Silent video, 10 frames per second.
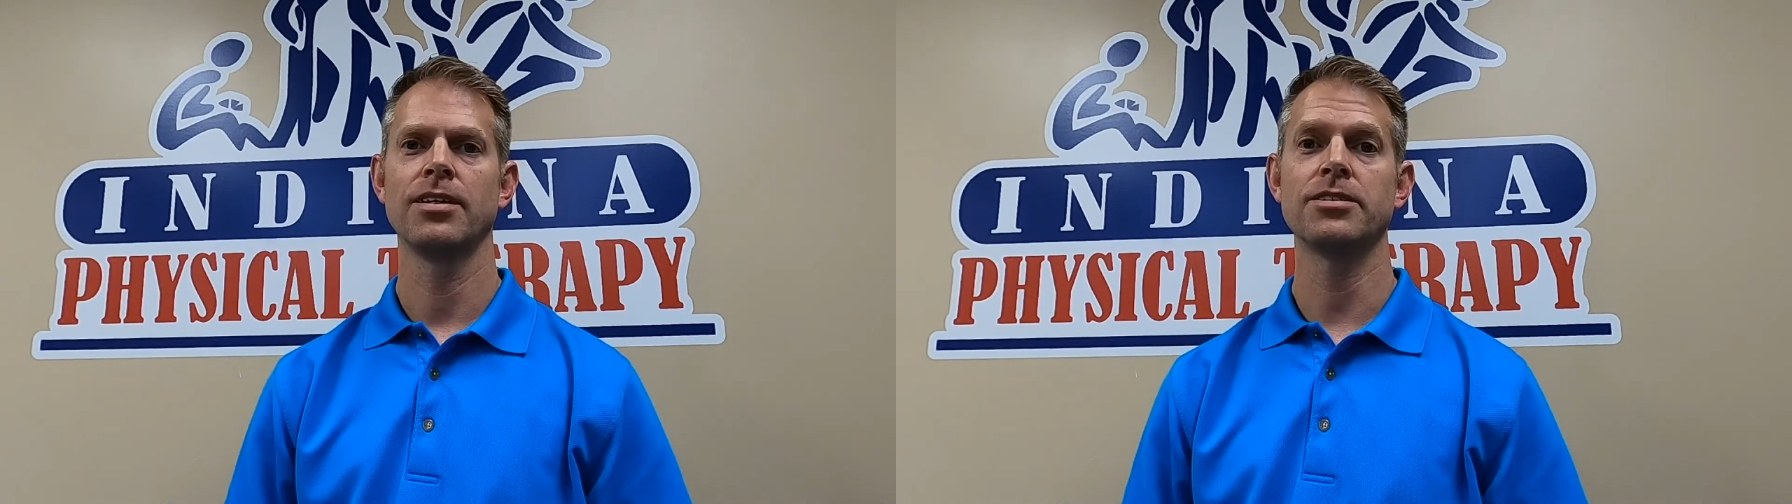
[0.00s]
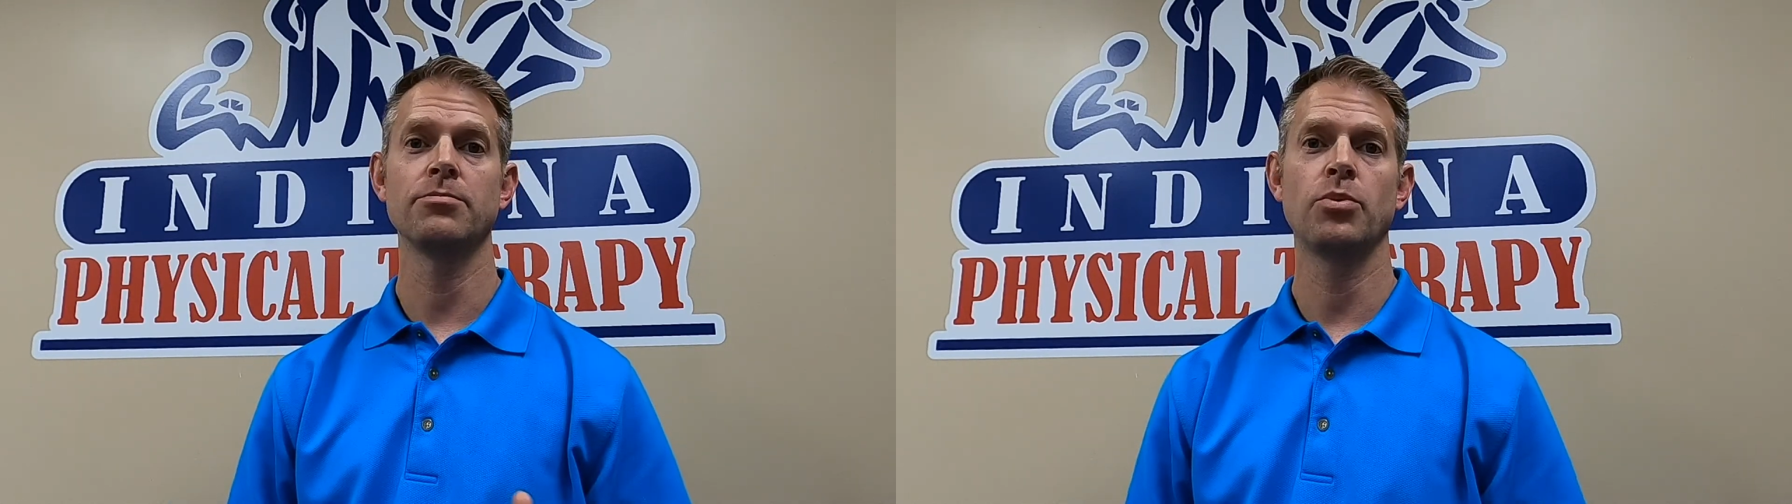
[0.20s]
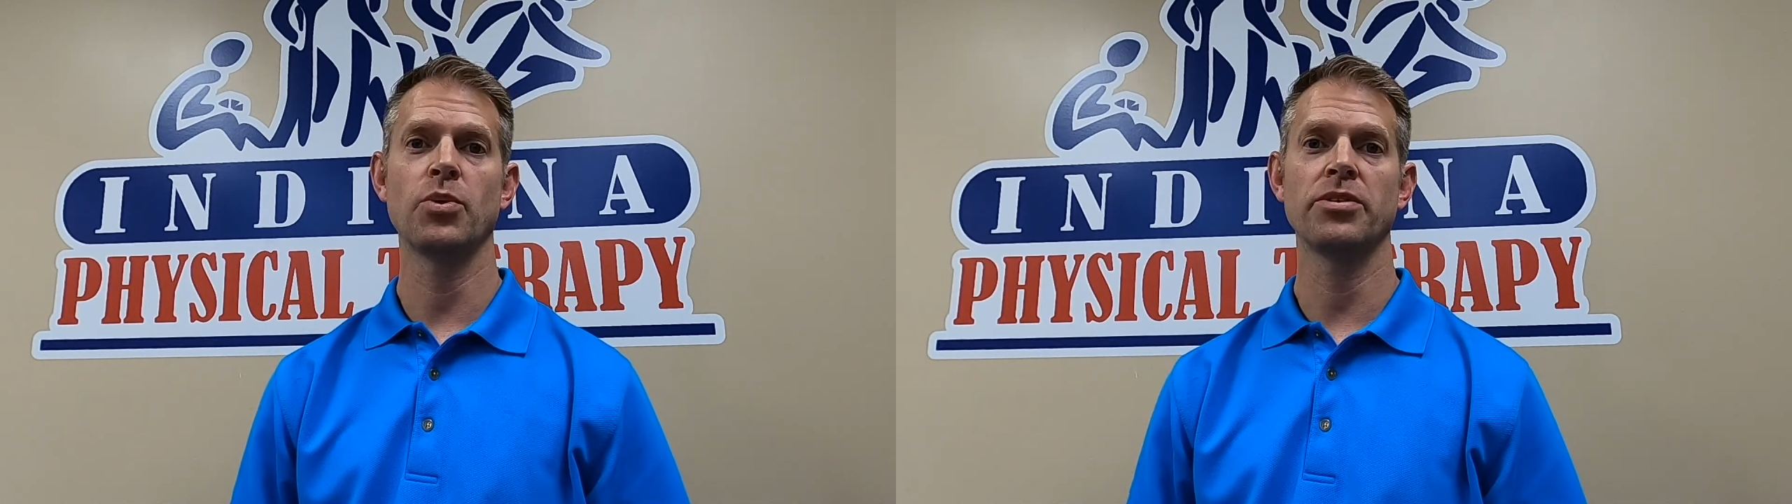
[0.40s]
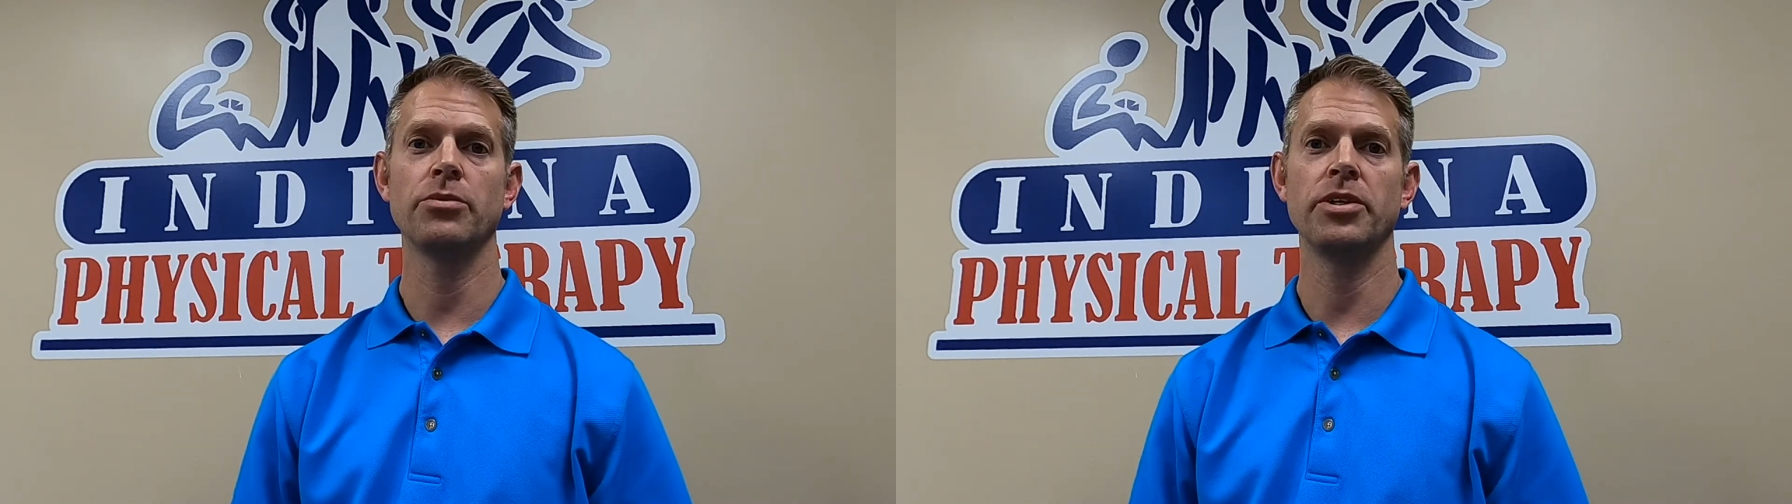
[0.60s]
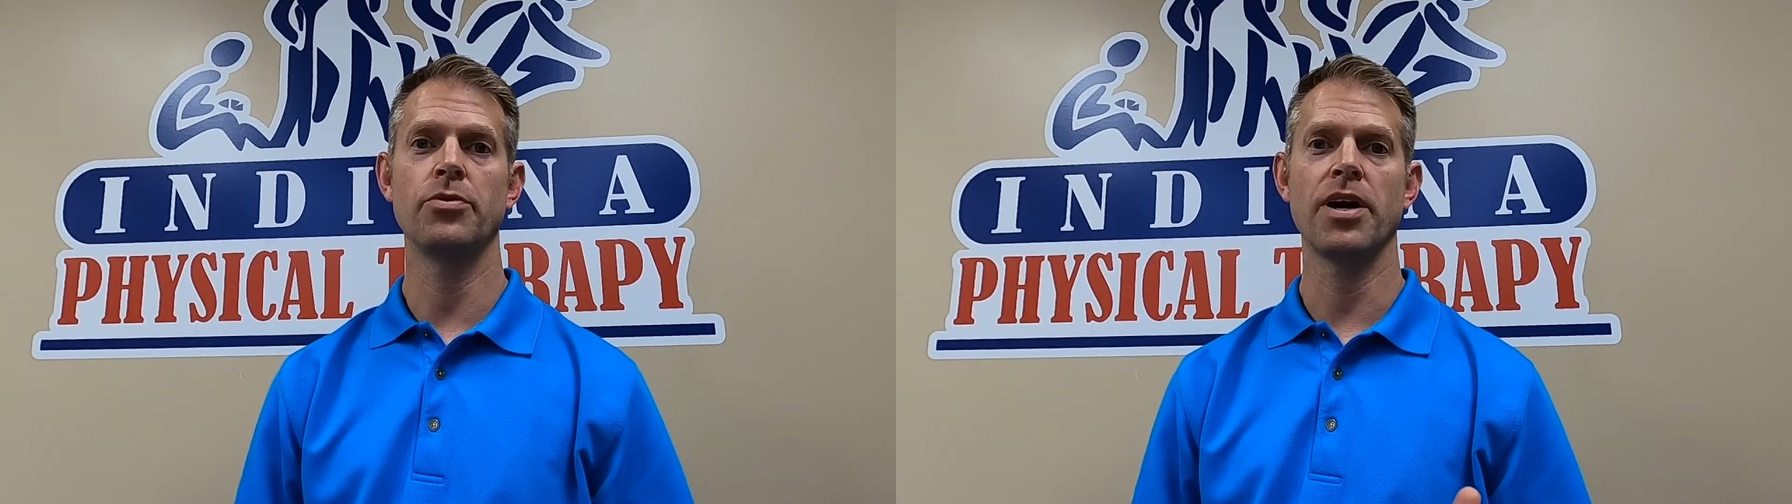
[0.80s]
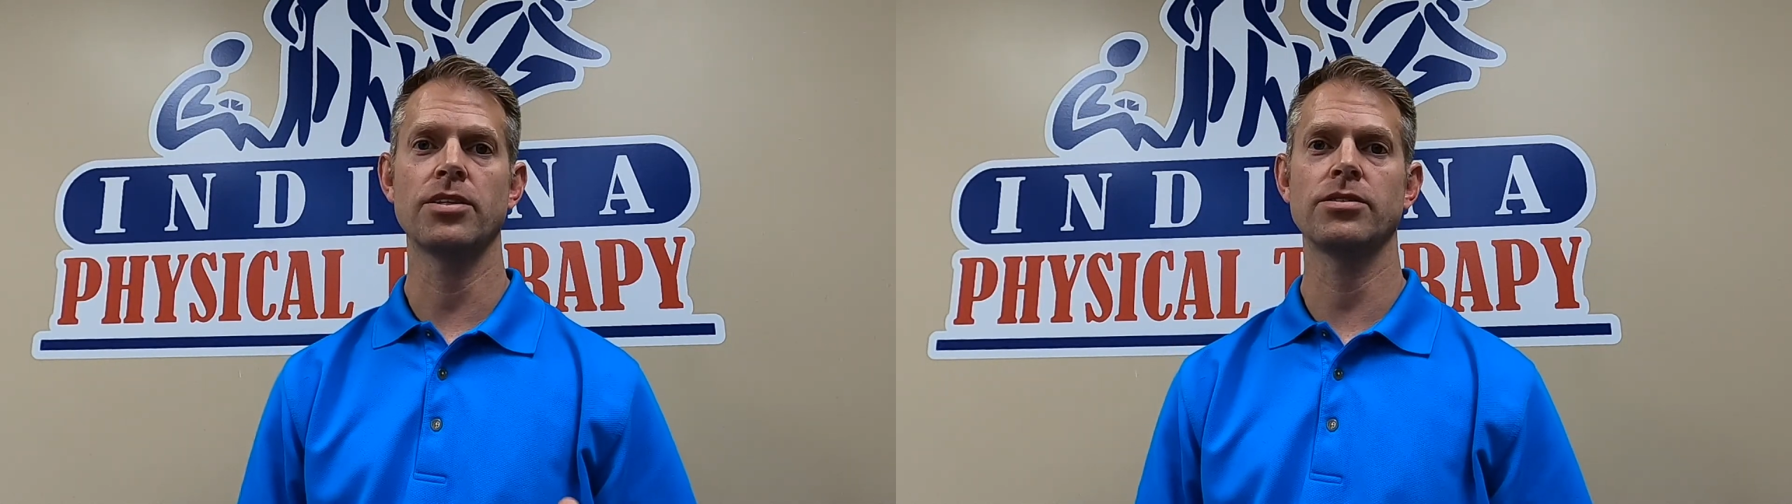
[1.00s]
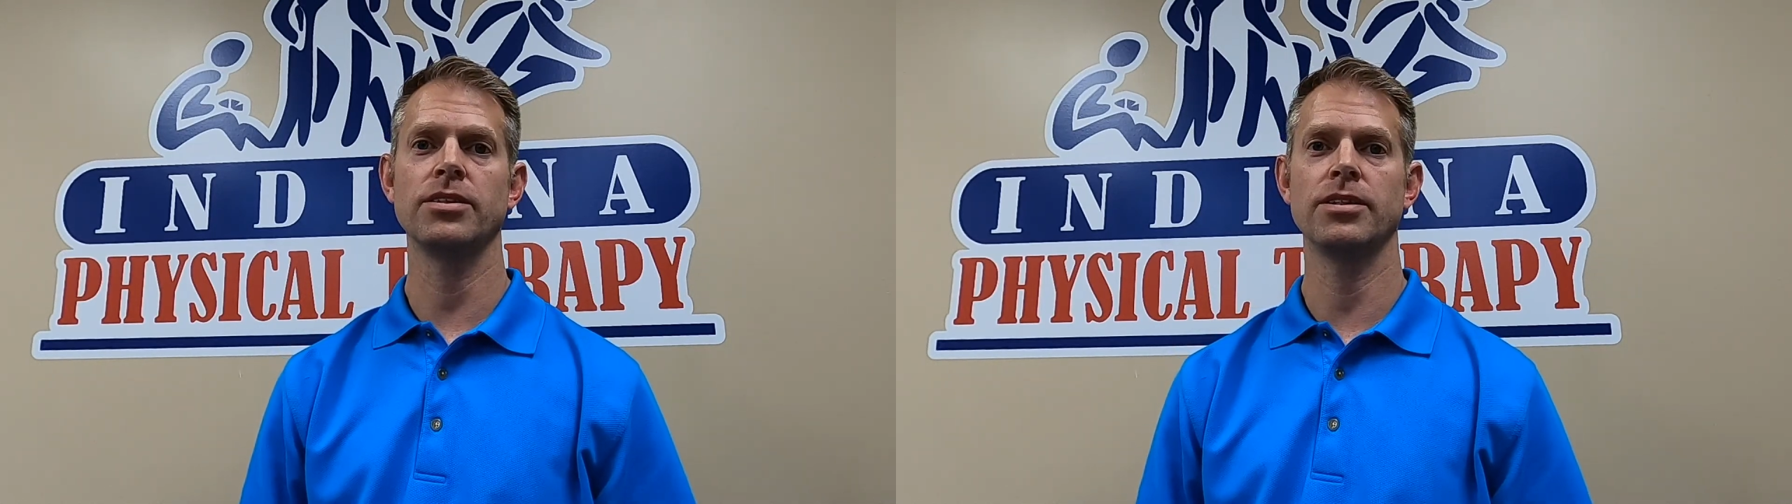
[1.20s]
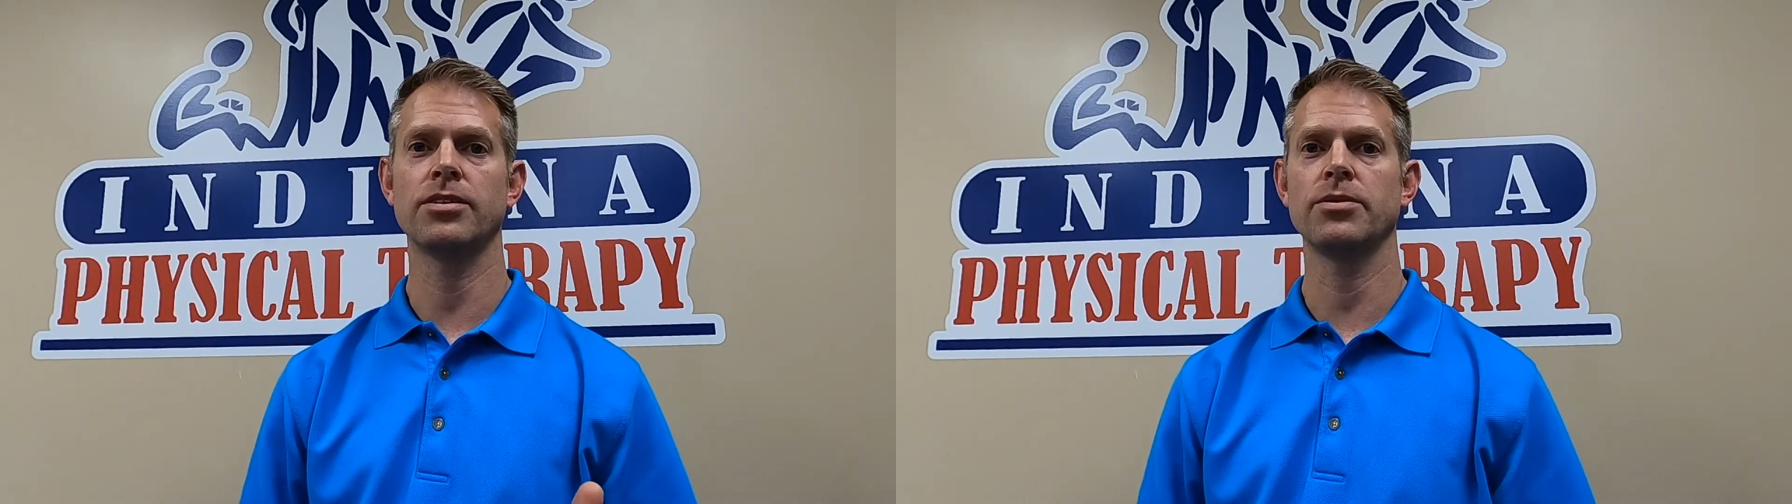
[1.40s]
It's important that we
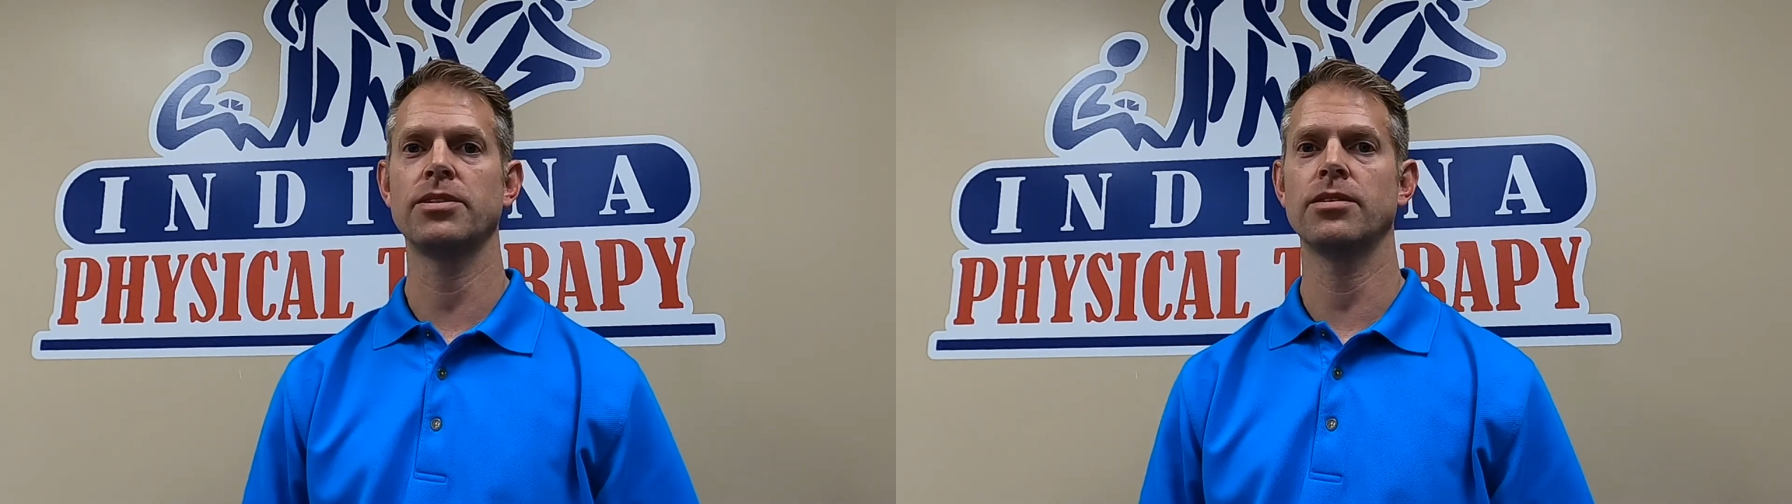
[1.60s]
gradually increase